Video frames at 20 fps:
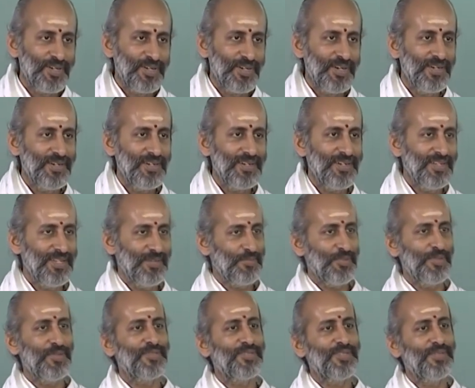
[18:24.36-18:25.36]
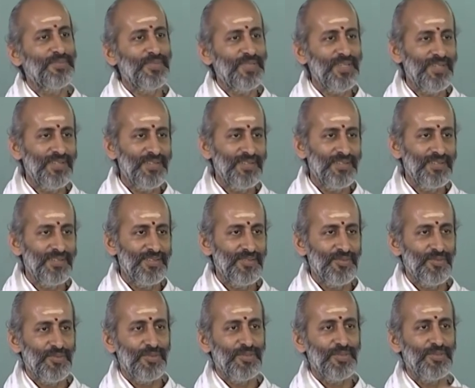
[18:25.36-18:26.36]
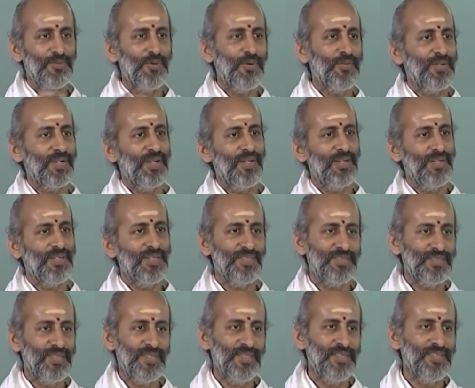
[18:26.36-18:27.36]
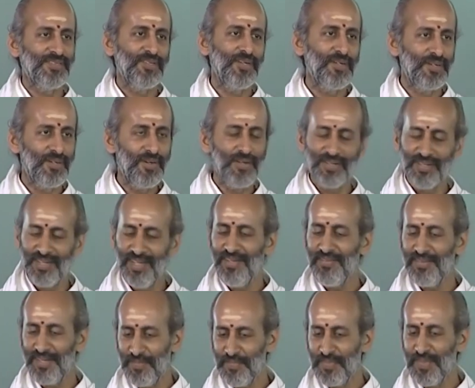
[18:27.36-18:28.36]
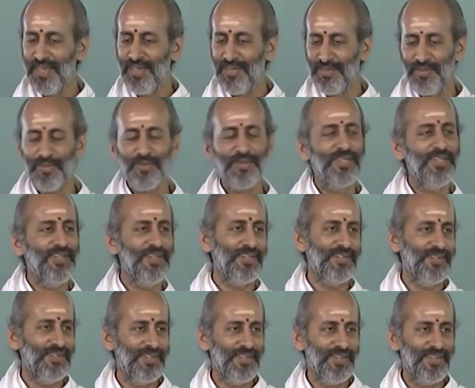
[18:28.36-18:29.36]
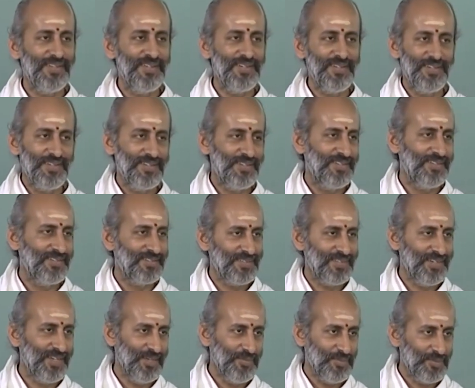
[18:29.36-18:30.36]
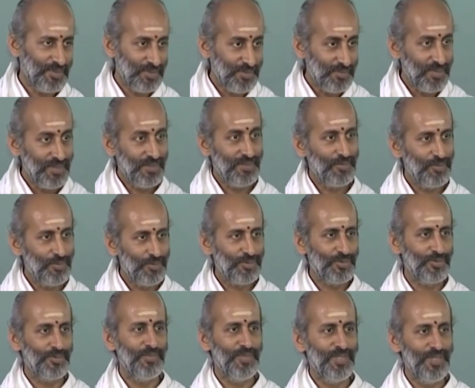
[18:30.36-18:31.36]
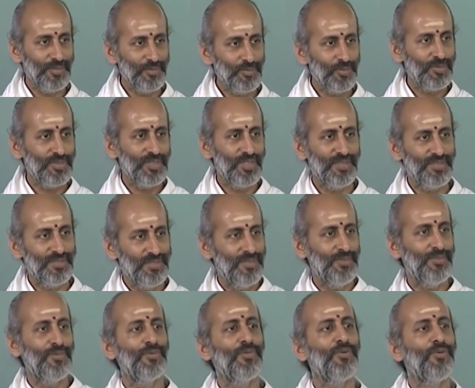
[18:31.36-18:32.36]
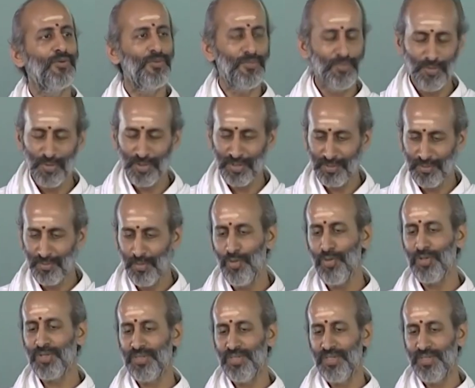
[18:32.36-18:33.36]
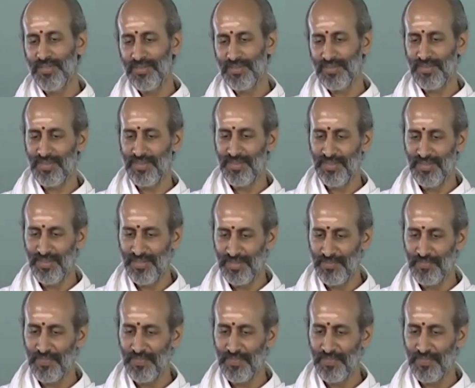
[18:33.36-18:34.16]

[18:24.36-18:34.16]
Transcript: getting deep into something, so the overall understanding is all gone. Anyway, so here he describes the one who should be enthusiastic to know more and more things. And